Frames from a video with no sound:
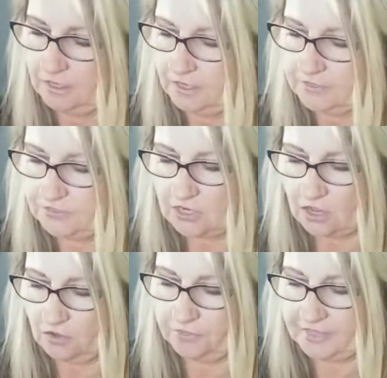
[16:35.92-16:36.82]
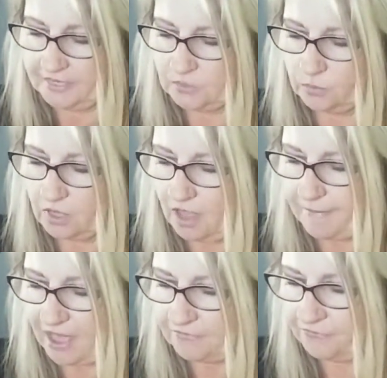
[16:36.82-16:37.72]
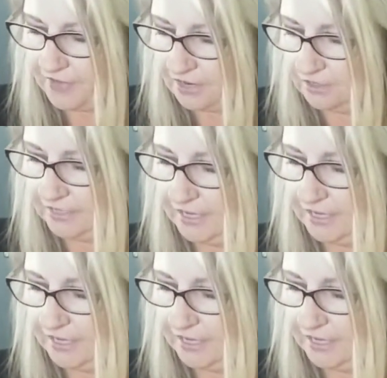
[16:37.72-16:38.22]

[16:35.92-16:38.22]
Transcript: So things will come out fairly.